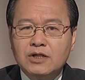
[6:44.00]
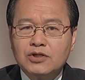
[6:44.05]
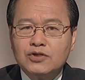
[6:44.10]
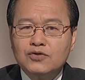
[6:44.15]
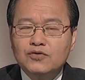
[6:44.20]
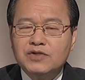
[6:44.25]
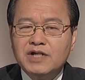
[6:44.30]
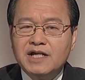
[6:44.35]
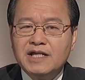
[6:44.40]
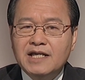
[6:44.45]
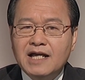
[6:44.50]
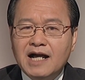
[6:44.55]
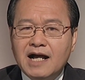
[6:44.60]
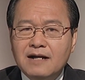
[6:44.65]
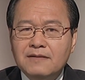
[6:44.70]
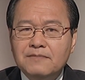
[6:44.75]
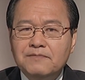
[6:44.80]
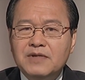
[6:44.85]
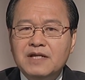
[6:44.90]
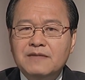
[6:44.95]
To the
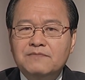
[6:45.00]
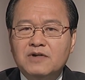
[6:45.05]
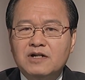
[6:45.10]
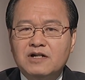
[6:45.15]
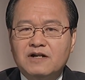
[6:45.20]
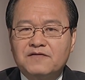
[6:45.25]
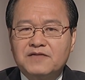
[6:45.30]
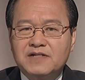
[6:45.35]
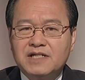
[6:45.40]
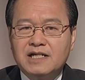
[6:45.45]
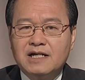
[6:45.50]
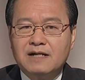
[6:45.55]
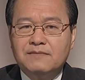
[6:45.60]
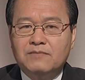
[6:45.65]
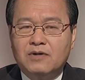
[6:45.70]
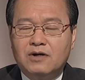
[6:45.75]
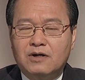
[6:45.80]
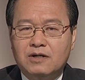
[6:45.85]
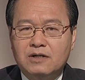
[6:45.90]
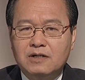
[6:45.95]
young people of
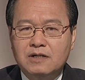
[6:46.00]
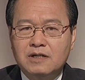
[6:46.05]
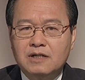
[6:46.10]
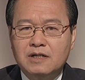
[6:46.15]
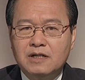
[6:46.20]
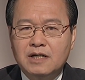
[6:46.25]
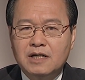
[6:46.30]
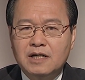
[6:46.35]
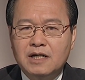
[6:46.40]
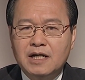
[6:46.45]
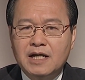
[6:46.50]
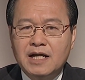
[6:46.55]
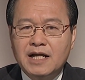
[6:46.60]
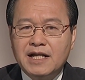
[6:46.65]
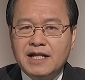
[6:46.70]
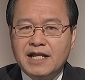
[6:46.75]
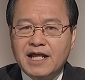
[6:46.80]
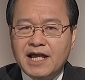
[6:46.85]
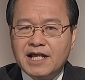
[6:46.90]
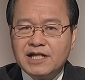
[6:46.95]
Singapore,
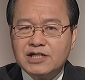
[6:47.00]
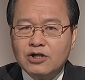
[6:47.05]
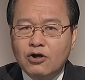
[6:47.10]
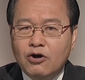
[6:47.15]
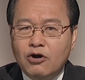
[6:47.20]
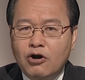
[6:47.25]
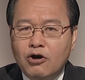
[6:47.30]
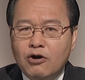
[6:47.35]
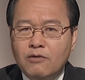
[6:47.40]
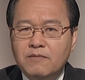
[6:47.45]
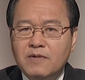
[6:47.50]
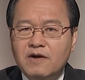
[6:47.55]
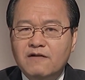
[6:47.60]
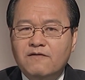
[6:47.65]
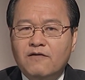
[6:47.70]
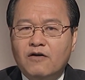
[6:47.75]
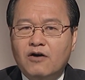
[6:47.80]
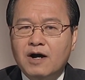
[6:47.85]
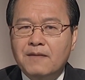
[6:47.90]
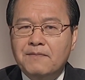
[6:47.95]
there is hope
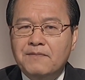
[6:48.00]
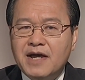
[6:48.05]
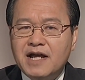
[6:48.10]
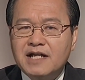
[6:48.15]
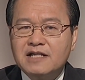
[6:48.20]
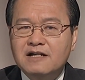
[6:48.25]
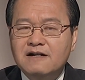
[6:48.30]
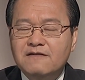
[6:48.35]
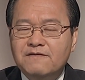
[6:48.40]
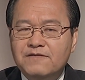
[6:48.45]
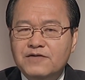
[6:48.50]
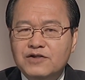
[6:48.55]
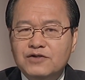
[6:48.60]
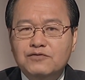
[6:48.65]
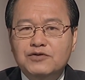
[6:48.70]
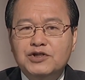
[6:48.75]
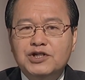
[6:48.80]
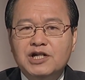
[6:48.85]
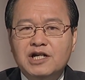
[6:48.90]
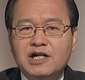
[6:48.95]
for a better
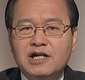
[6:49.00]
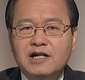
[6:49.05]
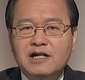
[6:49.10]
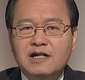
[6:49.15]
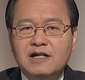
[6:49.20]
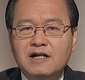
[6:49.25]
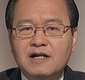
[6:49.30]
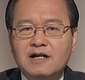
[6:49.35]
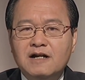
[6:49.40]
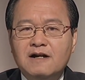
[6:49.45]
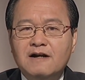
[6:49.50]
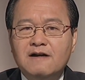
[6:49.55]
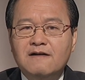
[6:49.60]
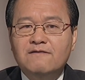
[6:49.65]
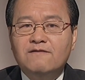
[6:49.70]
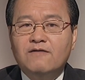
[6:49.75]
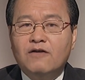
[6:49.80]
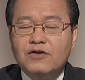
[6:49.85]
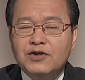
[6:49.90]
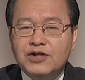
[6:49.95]
future
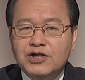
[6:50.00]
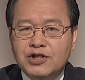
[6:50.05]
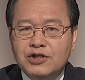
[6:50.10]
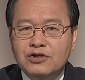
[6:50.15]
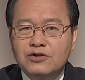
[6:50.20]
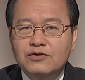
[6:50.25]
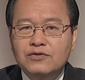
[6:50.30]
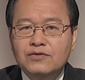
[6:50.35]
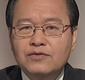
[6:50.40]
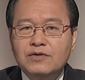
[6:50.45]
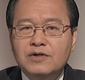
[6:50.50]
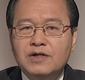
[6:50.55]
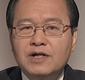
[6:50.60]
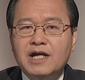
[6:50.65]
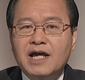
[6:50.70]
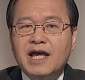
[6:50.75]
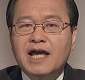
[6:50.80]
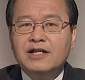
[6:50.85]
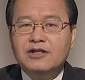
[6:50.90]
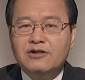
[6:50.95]
for you
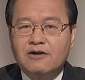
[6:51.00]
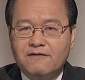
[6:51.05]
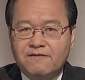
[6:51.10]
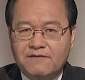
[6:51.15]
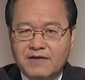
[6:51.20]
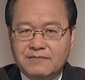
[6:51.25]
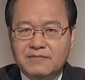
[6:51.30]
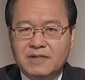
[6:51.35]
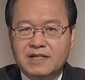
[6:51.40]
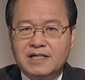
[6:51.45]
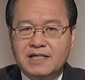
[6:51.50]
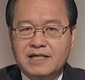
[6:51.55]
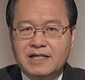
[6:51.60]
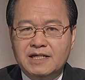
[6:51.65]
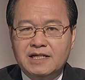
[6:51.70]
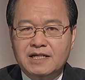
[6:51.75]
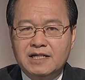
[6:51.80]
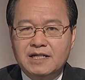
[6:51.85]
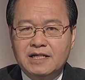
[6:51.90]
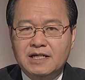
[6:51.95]
and your
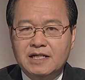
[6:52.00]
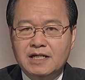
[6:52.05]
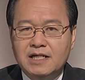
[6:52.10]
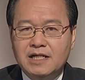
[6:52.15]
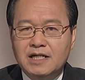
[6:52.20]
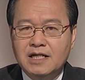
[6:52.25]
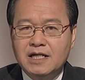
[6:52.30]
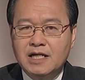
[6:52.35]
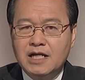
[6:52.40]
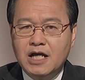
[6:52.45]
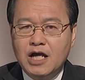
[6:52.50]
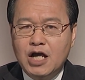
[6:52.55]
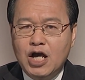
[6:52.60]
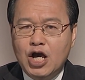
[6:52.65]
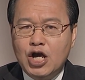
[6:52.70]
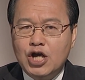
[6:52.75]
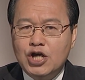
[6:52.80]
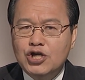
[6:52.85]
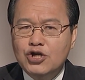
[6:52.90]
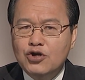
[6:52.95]
family.
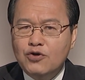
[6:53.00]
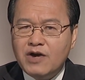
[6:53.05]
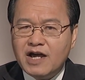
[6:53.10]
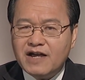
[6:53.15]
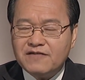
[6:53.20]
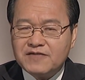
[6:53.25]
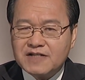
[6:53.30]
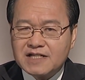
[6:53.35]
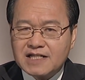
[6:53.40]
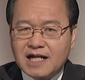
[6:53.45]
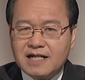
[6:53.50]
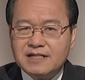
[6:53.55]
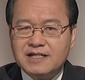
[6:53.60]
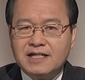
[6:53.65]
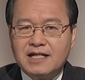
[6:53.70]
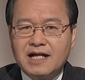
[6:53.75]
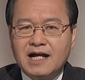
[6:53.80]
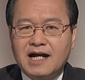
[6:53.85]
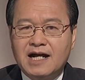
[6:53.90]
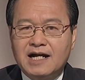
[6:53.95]
You have
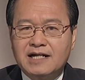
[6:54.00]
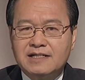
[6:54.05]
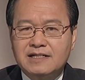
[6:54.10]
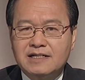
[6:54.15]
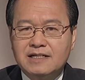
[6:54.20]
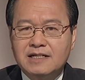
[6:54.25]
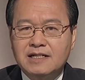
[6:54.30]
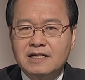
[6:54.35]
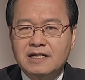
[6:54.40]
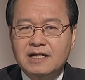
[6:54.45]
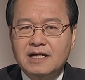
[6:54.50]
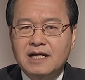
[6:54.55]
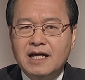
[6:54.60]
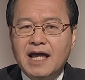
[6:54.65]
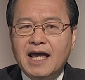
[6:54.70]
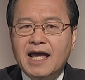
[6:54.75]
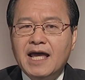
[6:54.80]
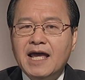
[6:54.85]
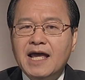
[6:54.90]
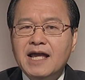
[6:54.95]
studied hard
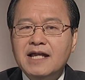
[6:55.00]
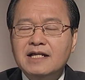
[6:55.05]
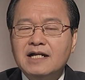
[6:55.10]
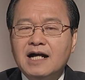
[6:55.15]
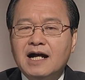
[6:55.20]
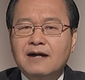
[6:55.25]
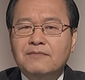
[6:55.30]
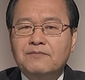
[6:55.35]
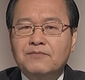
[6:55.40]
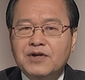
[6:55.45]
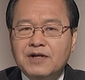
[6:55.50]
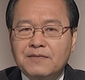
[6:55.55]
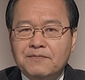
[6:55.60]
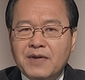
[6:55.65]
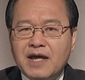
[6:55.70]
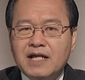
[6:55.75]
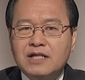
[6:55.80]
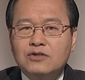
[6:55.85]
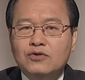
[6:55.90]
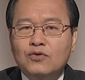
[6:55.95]
and are
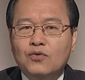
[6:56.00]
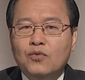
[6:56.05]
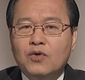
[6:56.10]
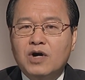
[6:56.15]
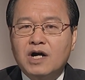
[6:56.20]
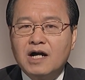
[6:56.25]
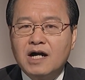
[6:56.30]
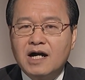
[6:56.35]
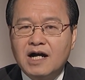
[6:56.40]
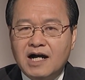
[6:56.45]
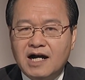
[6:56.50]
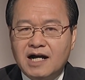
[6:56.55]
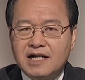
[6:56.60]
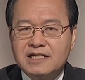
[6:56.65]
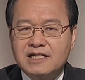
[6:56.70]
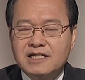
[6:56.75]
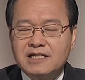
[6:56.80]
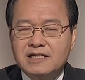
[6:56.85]
prepared to work hard.